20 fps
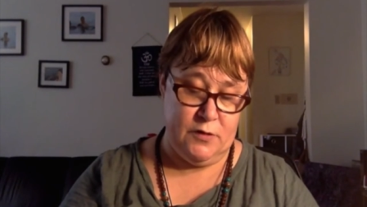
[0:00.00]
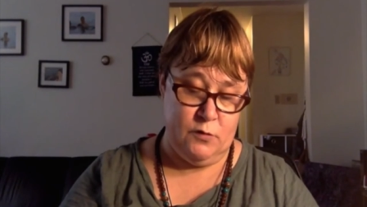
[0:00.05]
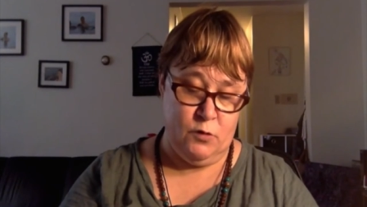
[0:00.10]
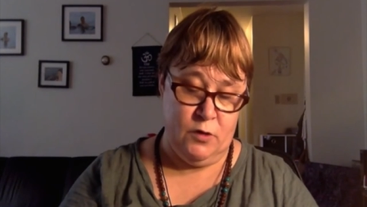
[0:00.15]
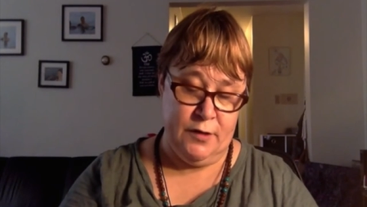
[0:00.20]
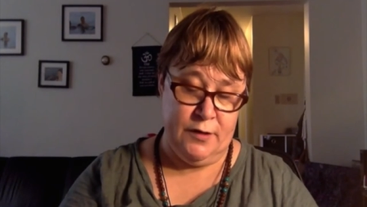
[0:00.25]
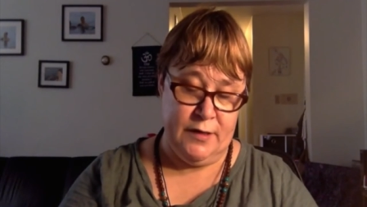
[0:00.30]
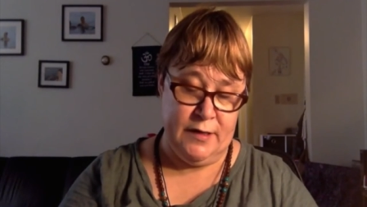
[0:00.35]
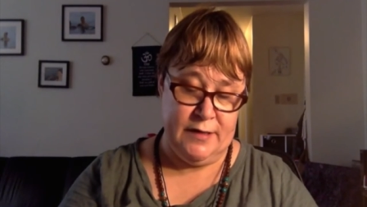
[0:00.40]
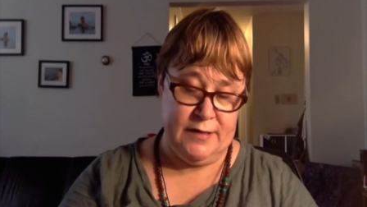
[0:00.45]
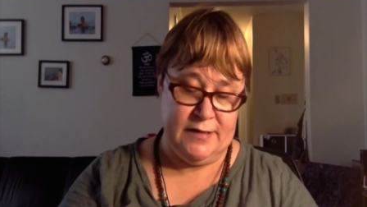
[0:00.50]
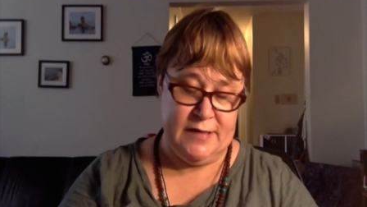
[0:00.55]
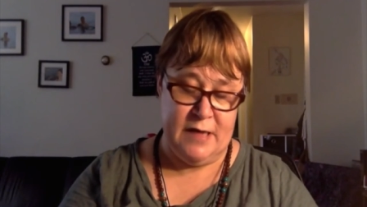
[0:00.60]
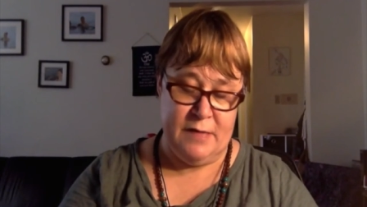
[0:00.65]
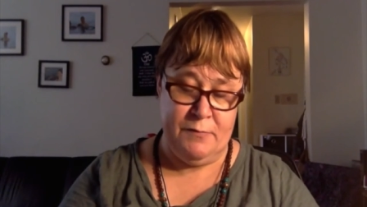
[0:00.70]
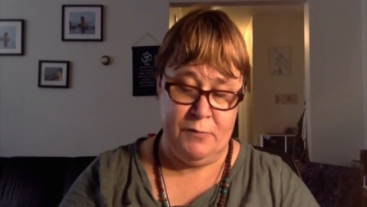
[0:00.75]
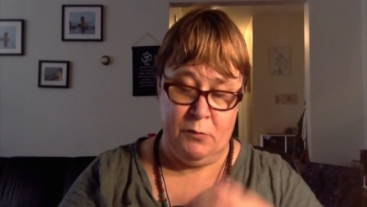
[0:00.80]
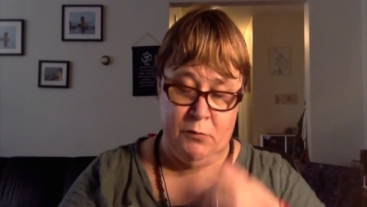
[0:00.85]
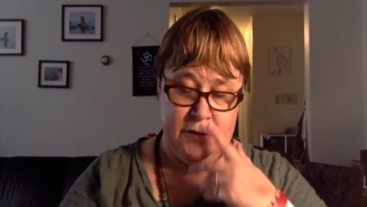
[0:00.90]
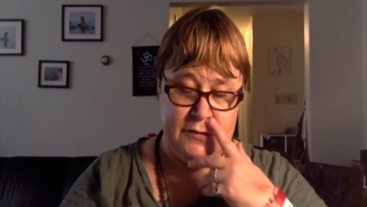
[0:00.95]
And what they
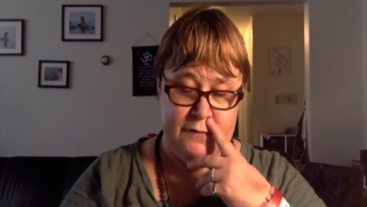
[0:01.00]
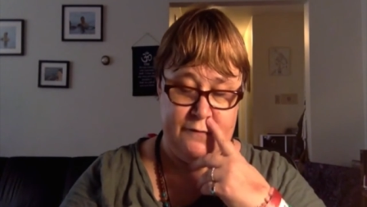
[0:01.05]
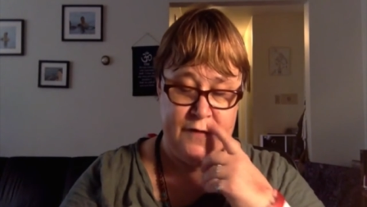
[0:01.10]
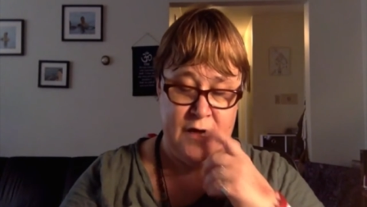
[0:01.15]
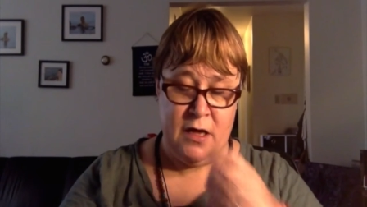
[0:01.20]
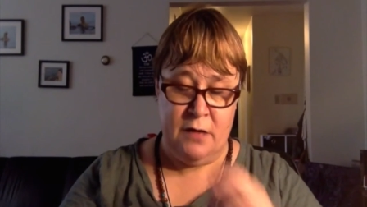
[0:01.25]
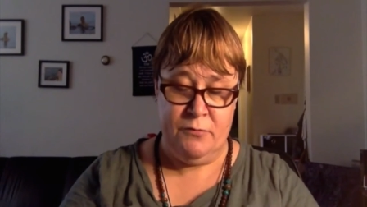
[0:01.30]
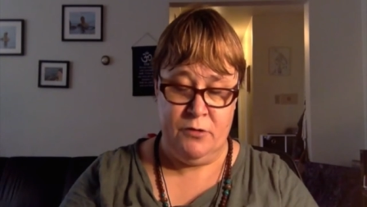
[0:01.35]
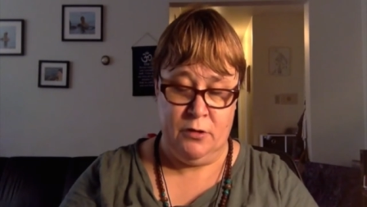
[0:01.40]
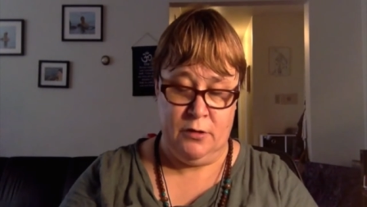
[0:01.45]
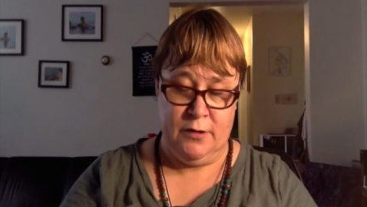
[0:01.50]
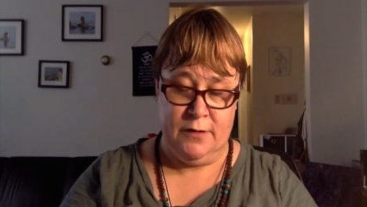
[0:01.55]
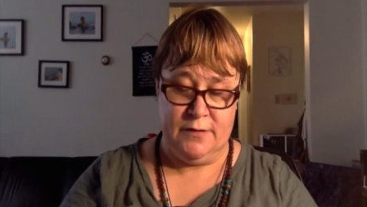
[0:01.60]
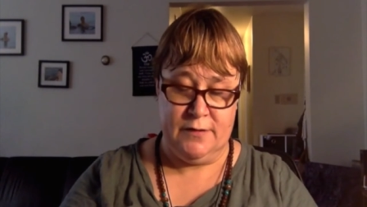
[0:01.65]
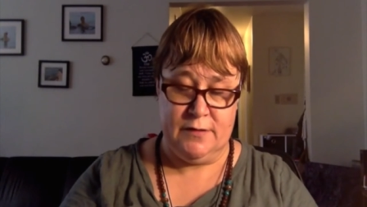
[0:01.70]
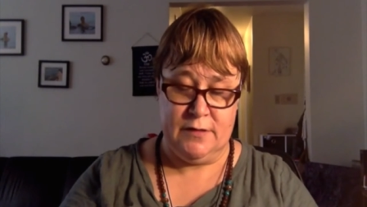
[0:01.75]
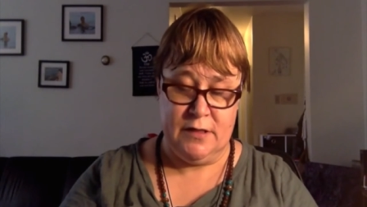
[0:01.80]
sent me was fabulous.